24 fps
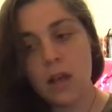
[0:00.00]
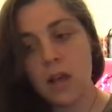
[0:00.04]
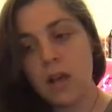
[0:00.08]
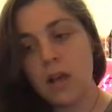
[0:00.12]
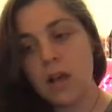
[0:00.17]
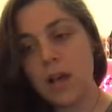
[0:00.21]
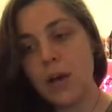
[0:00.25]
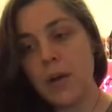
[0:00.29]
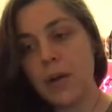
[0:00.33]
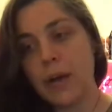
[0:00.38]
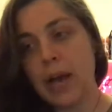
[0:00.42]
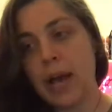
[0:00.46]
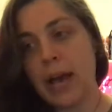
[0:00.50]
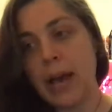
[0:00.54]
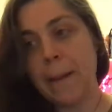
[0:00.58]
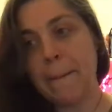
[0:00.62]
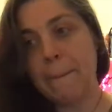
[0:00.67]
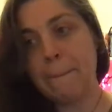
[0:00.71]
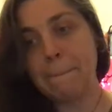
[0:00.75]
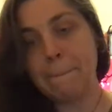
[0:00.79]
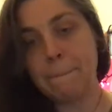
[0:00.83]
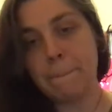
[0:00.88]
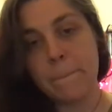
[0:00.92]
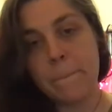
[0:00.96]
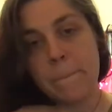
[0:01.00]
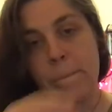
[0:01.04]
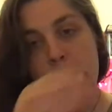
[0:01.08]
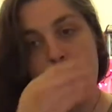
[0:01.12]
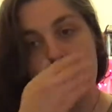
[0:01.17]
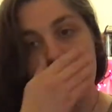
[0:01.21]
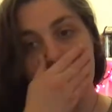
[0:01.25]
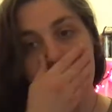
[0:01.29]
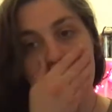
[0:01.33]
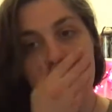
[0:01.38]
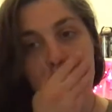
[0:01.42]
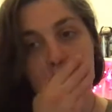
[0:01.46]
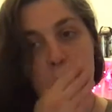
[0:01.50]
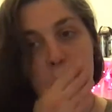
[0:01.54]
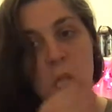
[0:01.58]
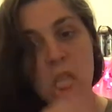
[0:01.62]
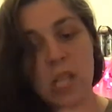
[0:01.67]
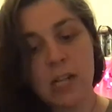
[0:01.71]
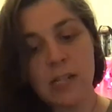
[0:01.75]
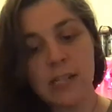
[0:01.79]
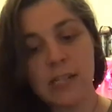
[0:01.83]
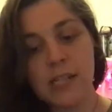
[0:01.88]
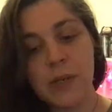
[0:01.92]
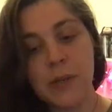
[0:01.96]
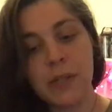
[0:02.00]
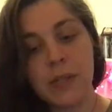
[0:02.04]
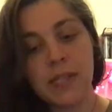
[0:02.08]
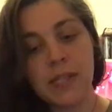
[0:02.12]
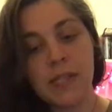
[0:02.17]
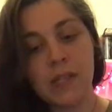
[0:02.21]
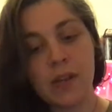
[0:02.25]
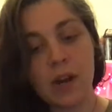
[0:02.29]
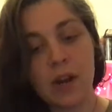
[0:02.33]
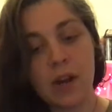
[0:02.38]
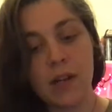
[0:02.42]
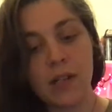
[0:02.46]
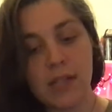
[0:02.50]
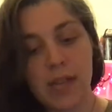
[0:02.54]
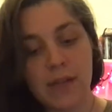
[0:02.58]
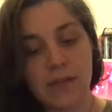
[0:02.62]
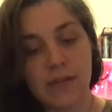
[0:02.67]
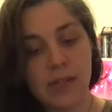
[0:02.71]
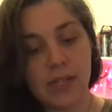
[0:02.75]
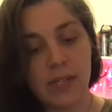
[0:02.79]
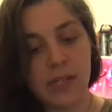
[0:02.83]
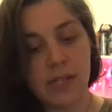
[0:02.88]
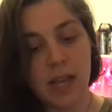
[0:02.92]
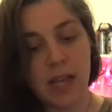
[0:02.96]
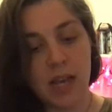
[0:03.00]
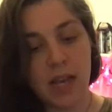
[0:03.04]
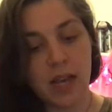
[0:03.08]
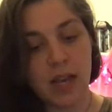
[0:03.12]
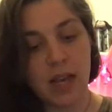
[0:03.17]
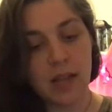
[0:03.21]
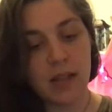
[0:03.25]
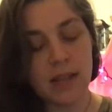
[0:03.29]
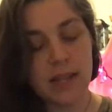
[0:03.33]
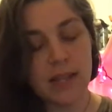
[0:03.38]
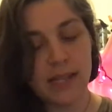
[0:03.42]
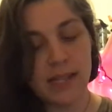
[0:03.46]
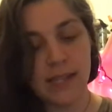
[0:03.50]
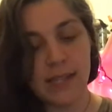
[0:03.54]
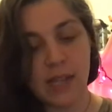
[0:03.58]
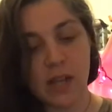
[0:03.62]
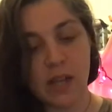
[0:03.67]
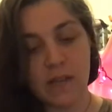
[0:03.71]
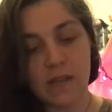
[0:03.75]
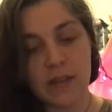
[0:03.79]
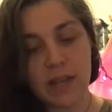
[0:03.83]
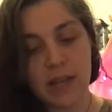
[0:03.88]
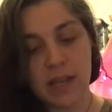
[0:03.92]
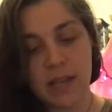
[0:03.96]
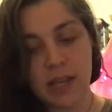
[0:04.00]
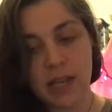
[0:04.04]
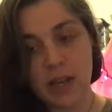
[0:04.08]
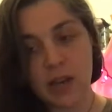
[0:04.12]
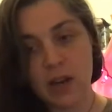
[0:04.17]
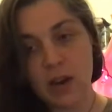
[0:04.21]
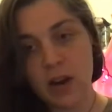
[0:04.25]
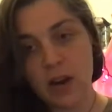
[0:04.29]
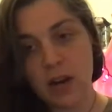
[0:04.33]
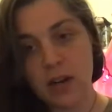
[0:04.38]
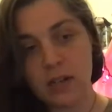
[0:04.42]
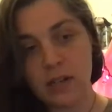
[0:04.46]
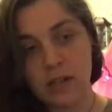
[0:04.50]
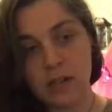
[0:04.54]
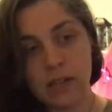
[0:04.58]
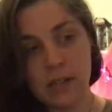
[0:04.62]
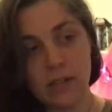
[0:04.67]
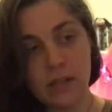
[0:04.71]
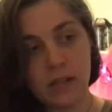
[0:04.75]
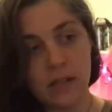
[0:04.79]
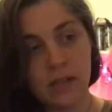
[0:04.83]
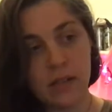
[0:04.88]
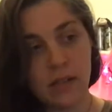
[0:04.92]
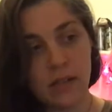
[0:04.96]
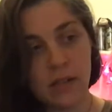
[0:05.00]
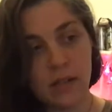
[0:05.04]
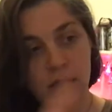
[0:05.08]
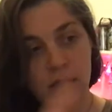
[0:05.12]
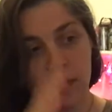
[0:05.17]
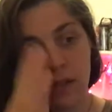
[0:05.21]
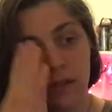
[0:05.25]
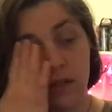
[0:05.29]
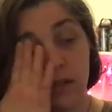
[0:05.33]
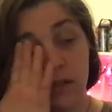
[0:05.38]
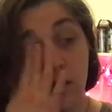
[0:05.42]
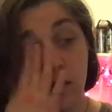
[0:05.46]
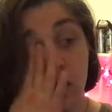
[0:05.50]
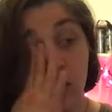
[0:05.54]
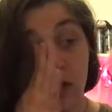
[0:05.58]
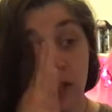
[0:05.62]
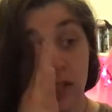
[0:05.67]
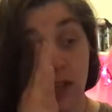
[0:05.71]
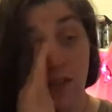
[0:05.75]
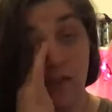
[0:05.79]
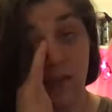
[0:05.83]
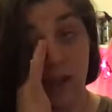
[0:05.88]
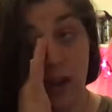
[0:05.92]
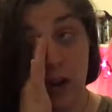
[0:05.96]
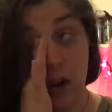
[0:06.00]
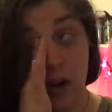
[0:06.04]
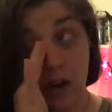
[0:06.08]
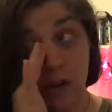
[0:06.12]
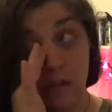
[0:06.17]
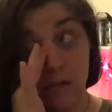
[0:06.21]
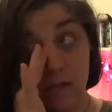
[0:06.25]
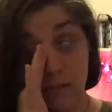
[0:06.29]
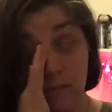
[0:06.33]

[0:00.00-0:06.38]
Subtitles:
Let's see what these cards have to say. These self-healing cards or self-care.